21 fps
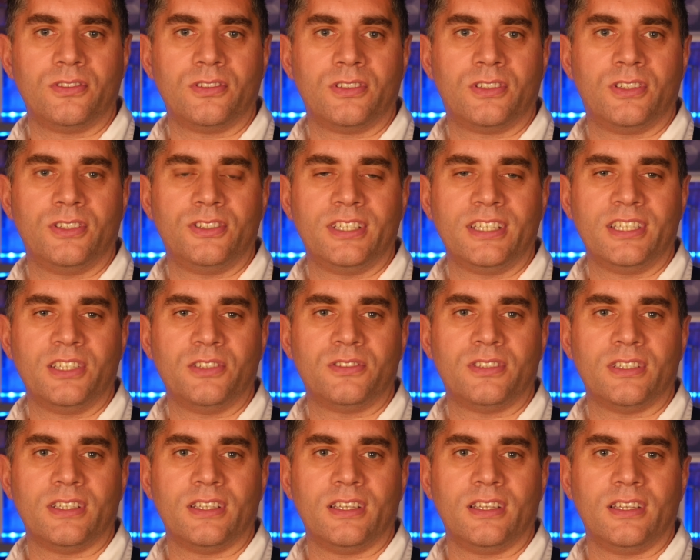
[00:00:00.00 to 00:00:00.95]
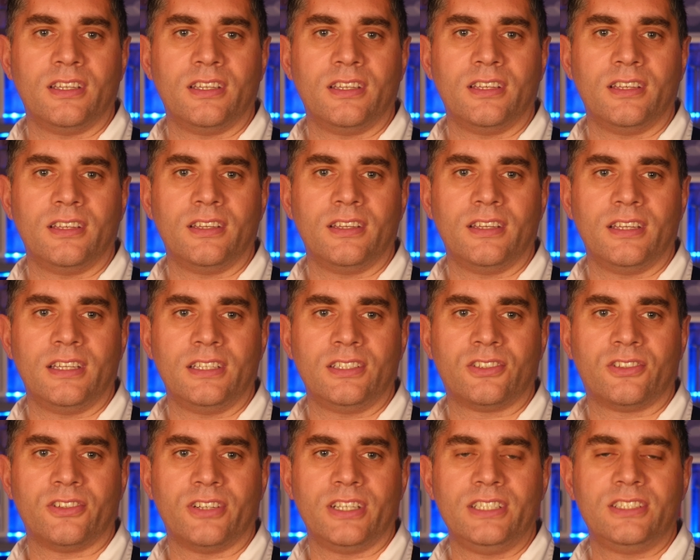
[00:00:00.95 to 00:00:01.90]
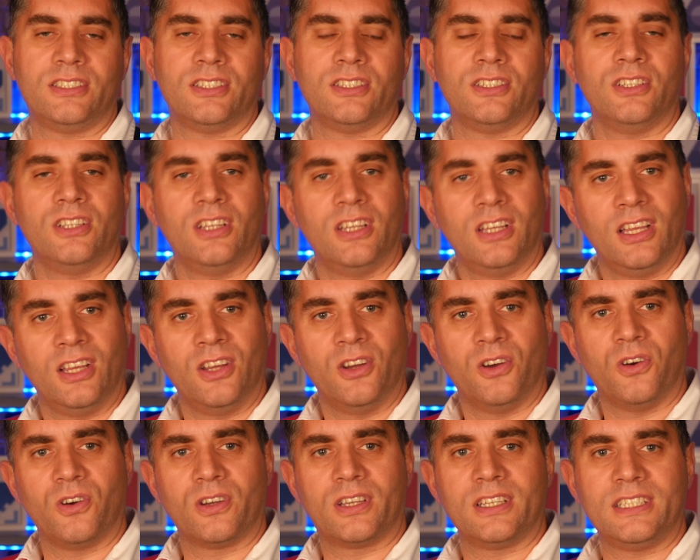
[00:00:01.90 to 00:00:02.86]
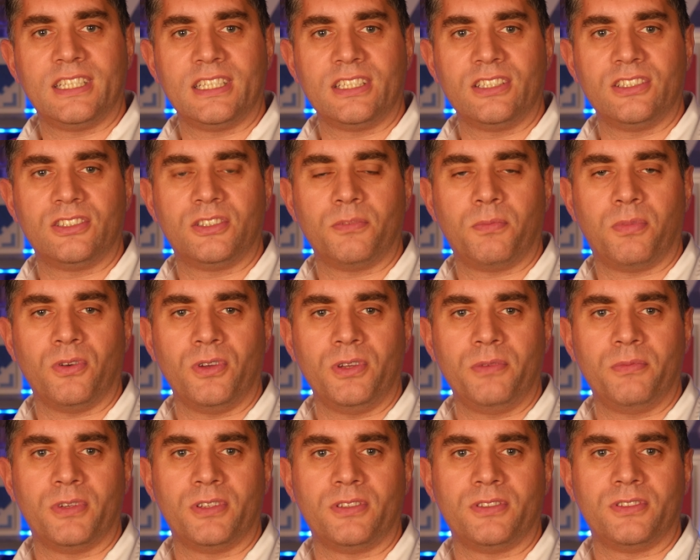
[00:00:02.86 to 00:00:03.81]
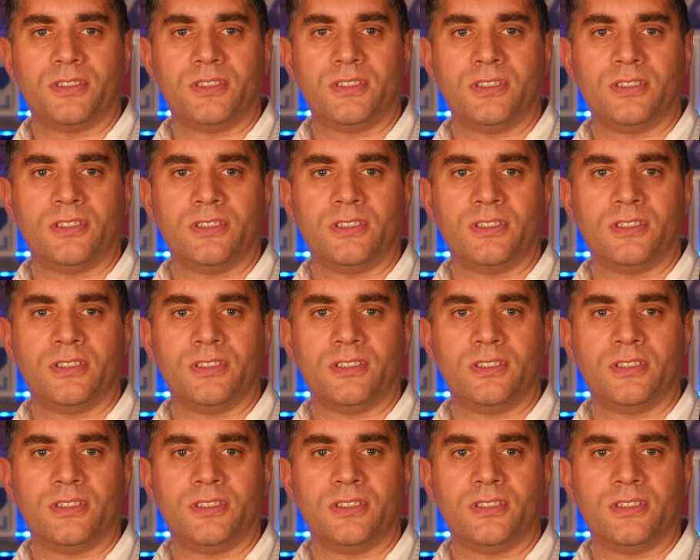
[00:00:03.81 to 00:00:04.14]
continuous integration or continuous deployment